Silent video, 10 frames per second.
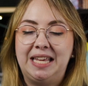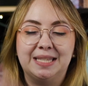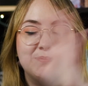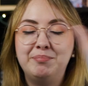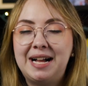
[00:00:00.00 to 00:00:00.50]
He's
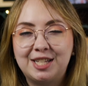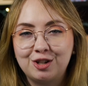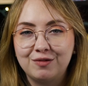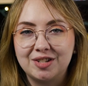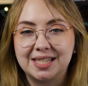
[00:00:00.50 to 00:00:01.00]
the
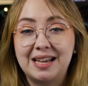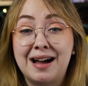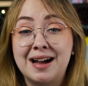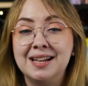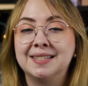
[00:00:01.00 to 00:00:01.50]
master of
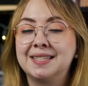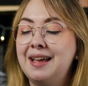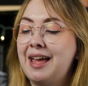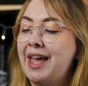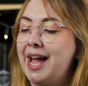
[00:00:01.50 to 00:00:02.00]
disguise,
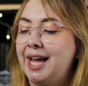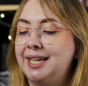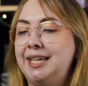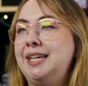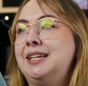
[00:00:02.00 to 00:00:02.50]

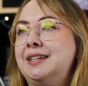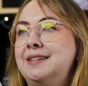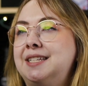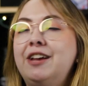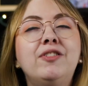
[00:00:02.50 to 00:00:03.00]
and he
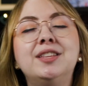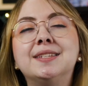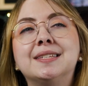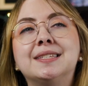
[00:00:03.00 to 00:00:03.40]
is given this